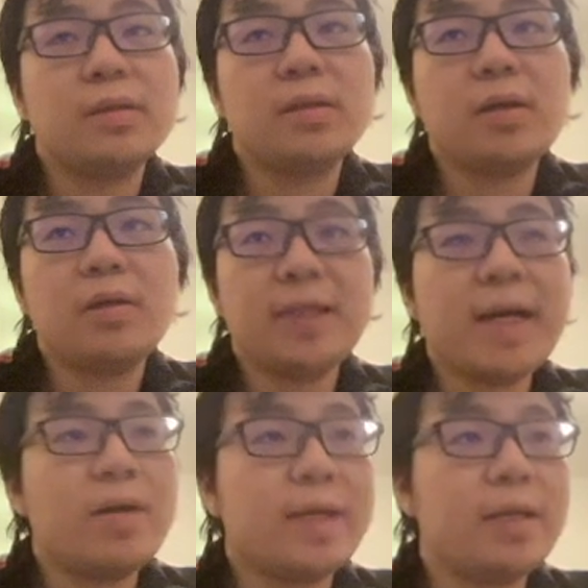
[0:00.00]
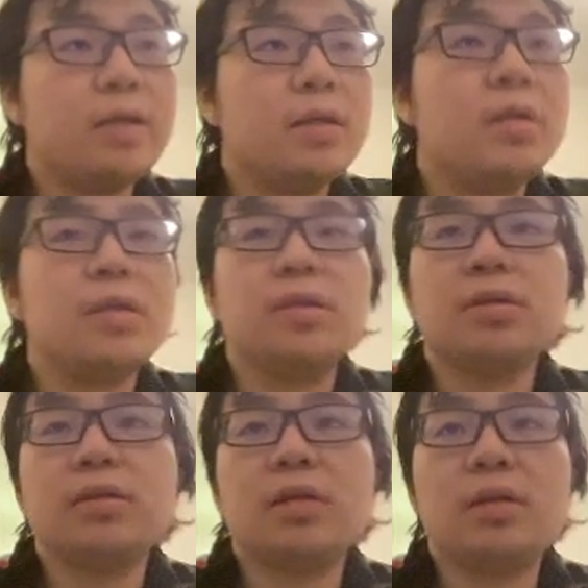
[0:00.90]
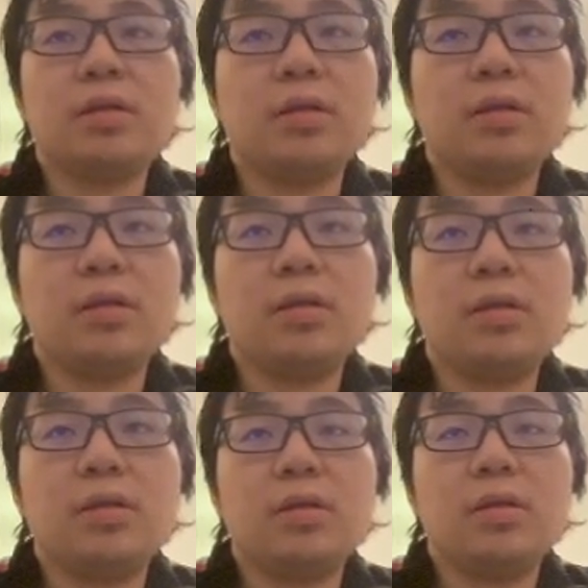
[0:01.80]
Oh yeah, okay. So